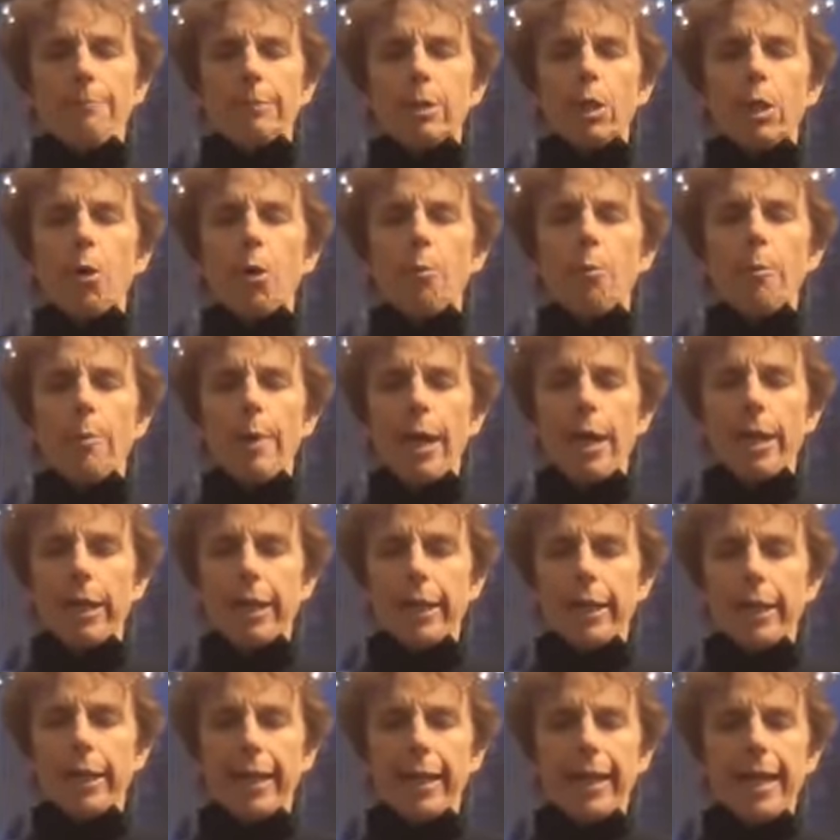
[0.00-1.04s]
low
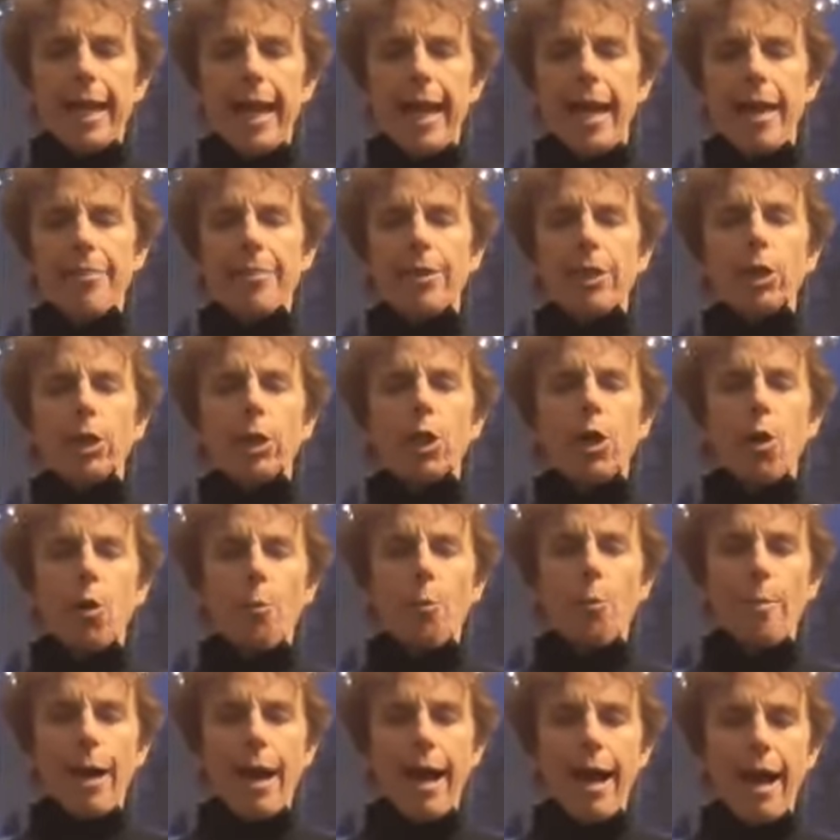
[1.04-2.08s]
belly and the
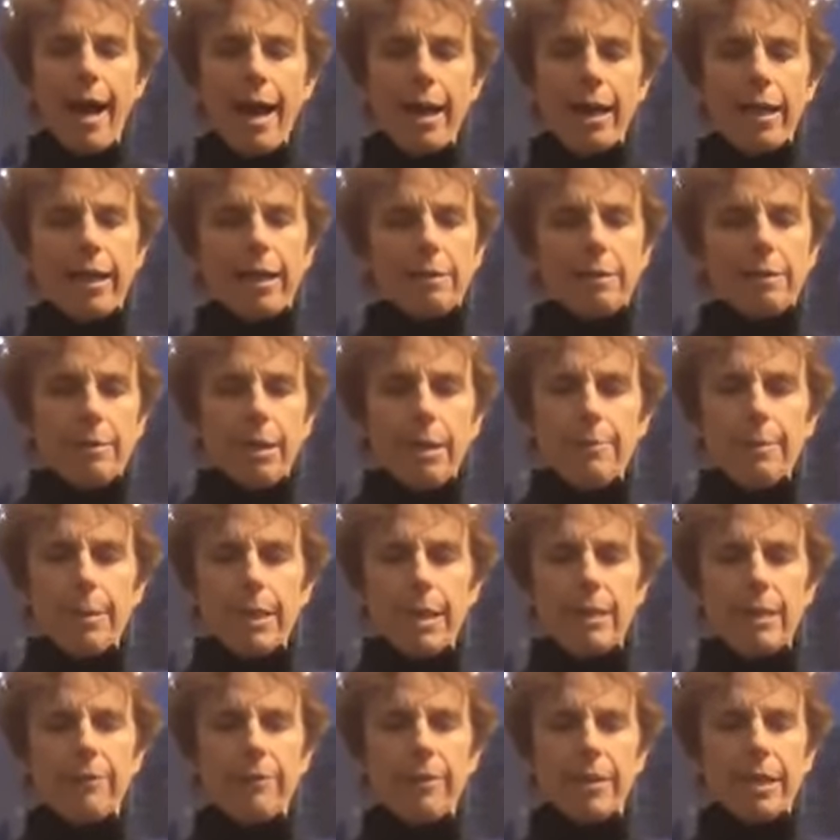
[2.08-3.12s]
low back, and maybe
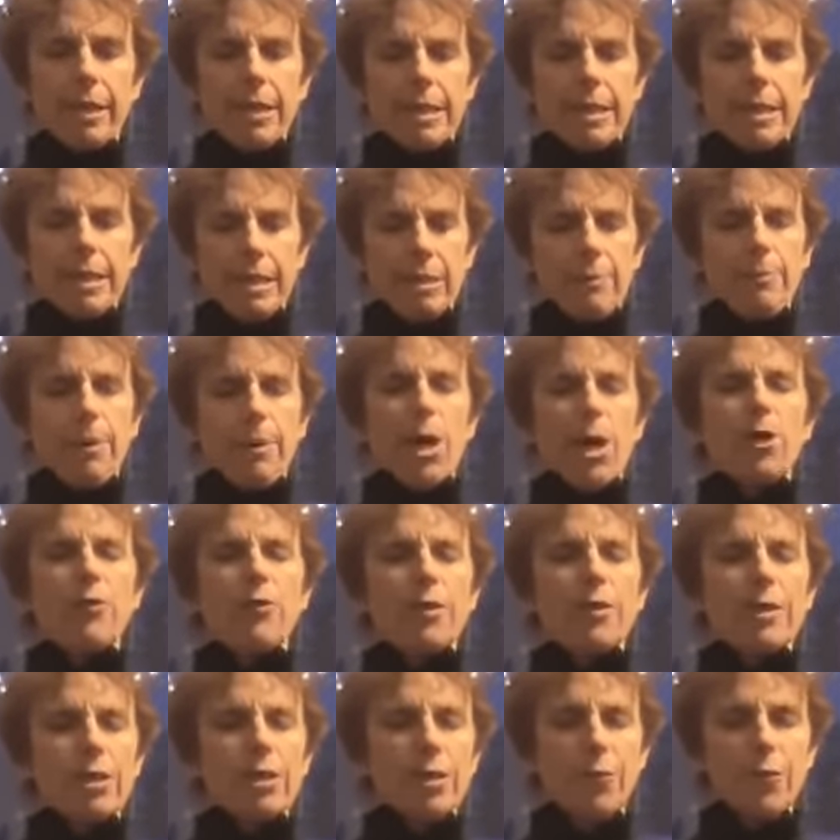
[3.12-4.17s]
even into the
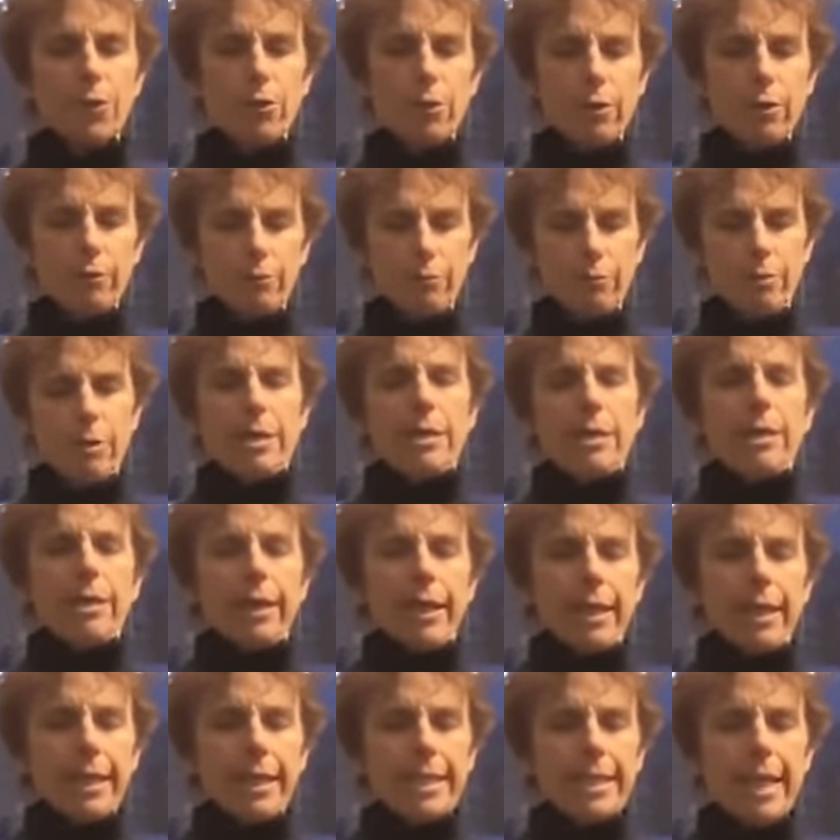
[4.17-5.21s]
pelvis if you can
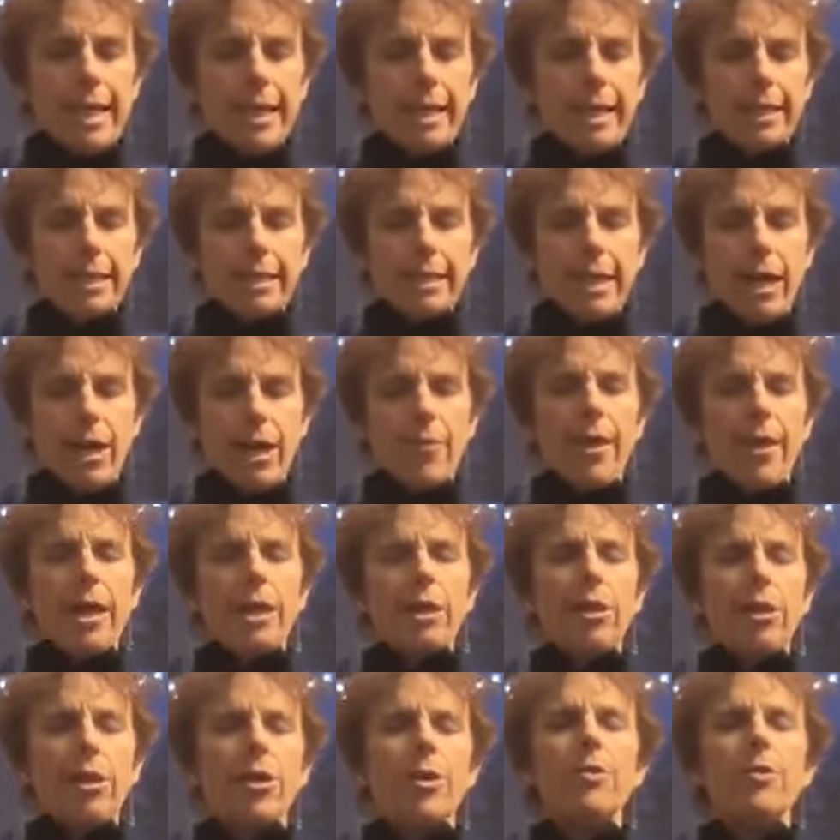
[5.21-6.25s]
kind of take it down
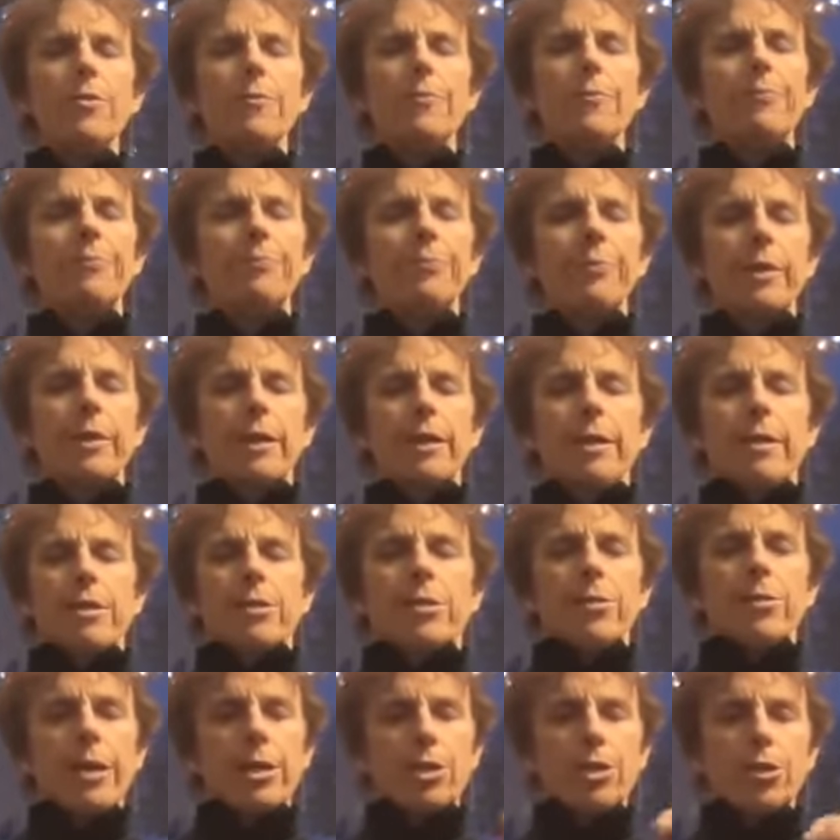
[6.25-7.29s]
that low.
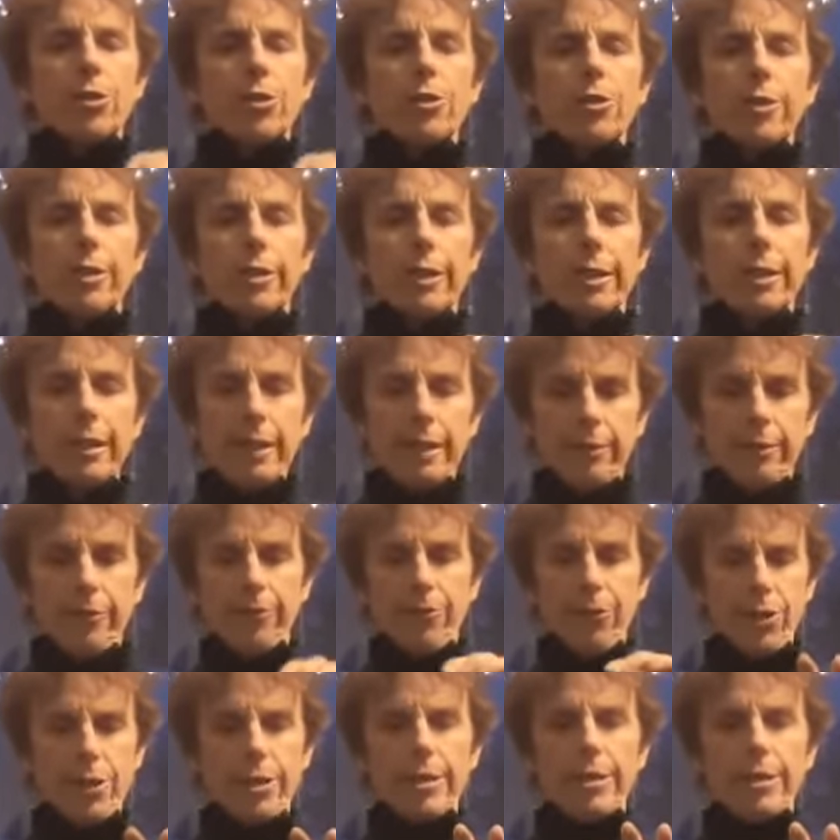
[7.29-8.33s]
So that's your
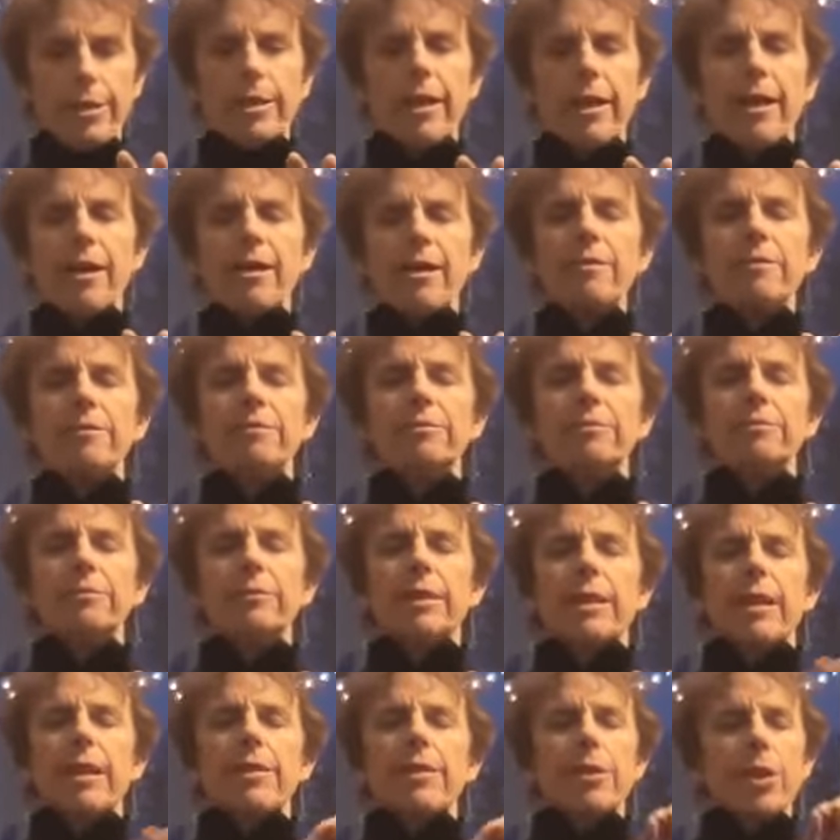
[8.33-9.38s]
first inhale.
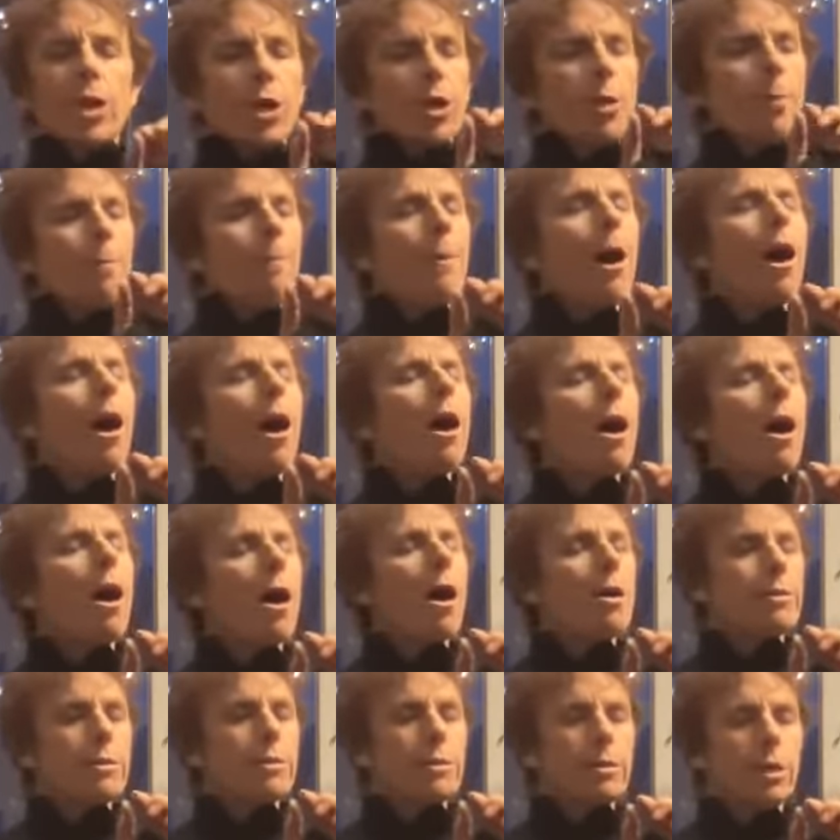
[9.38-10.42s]
And then you're going to
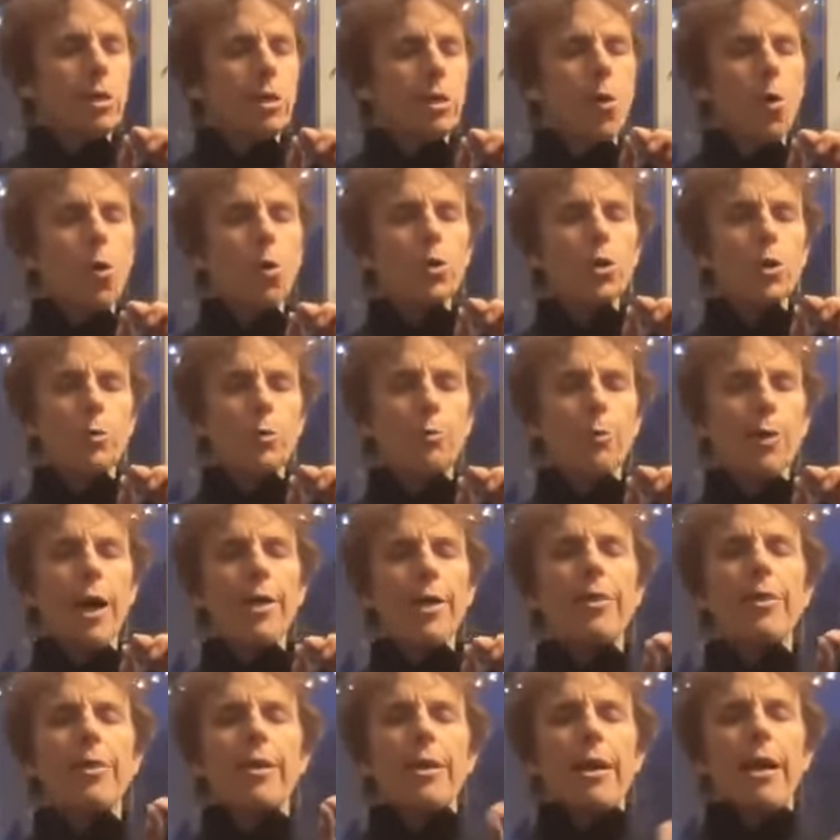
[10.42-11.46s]
pause and hold your
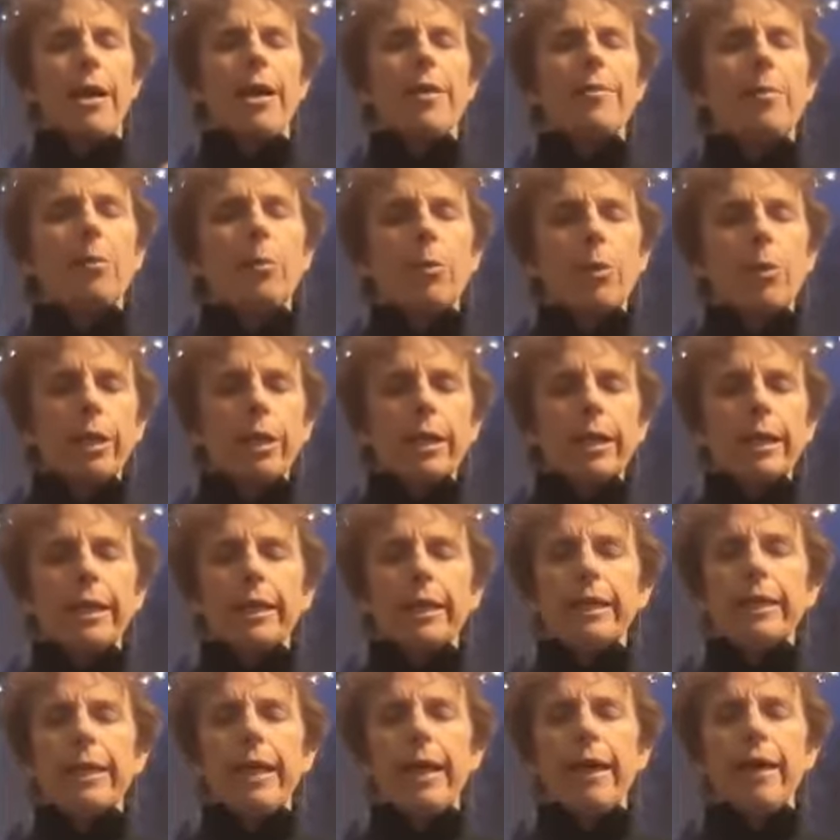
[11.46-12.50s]
breath. And then we're going
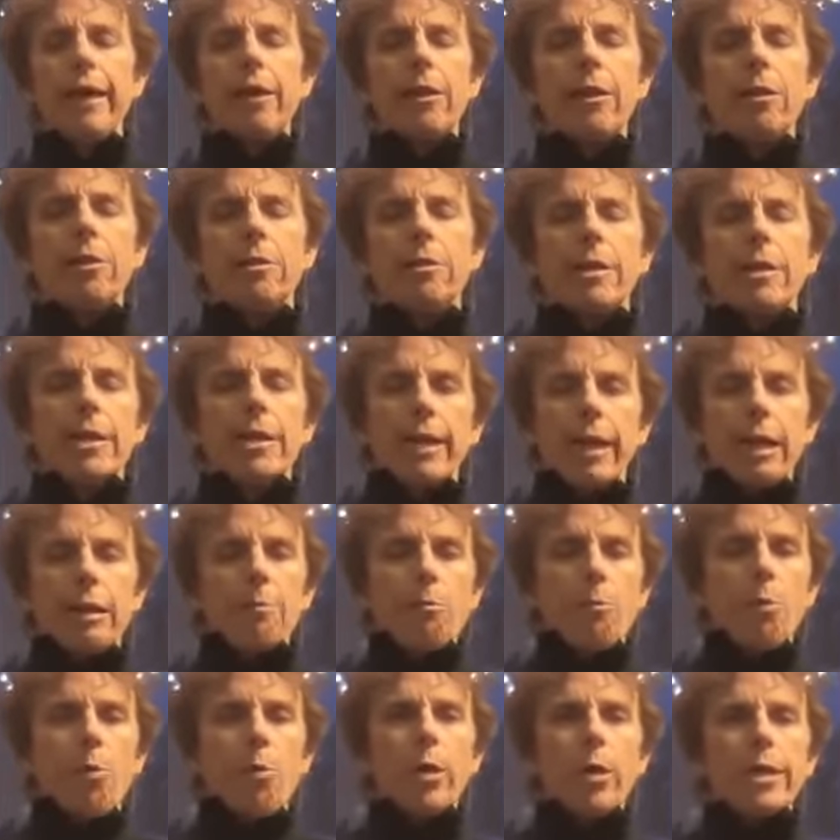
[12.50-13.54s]
to inhale kind
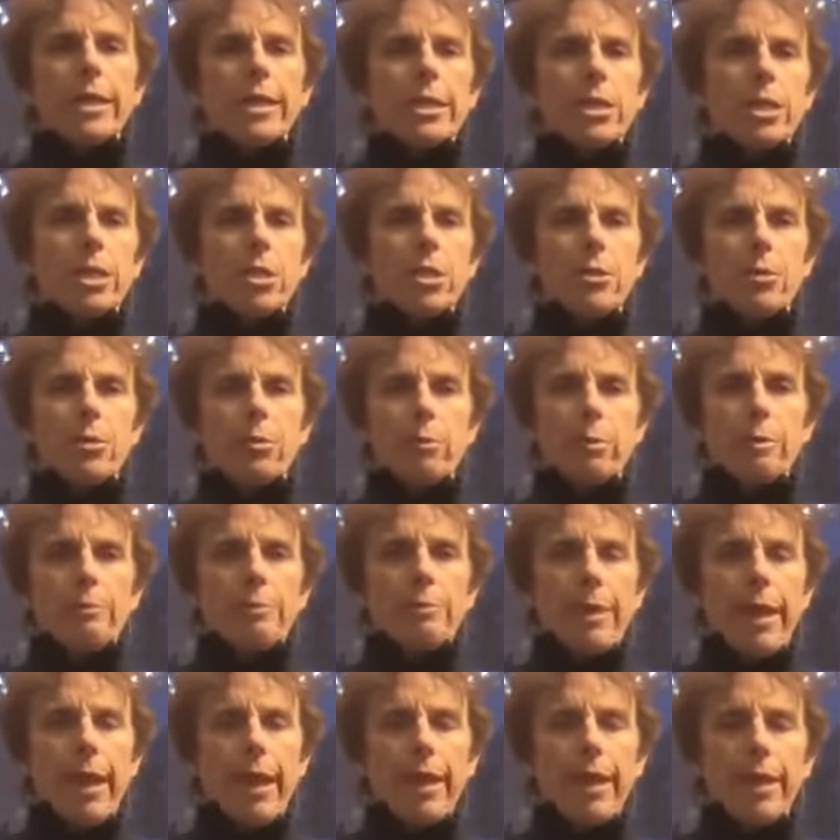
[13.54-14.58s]
of more into the
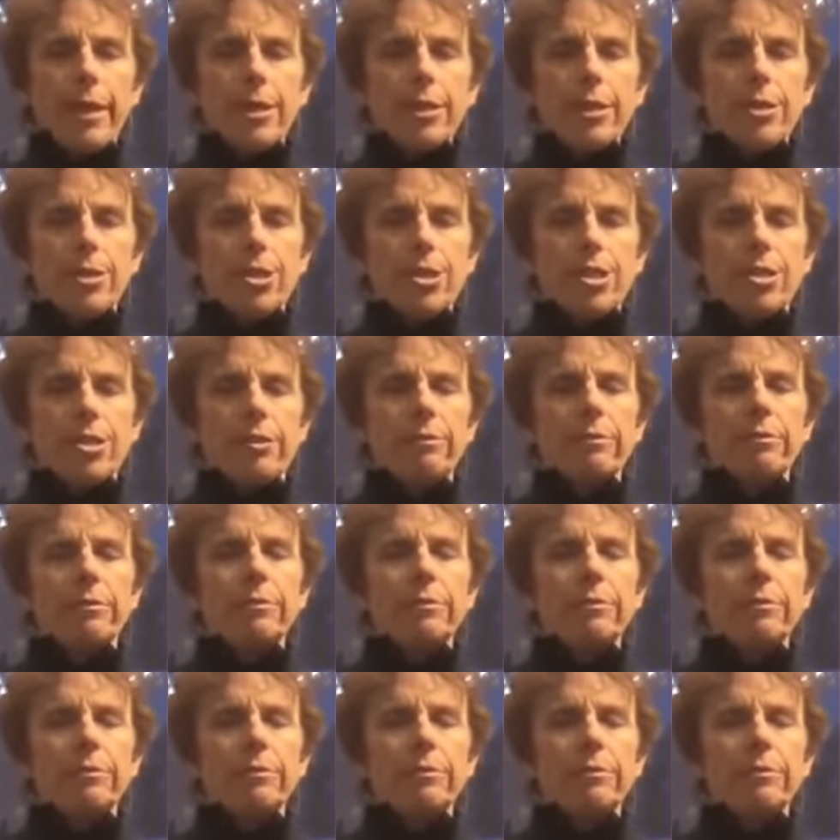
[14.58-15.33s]
rib cage.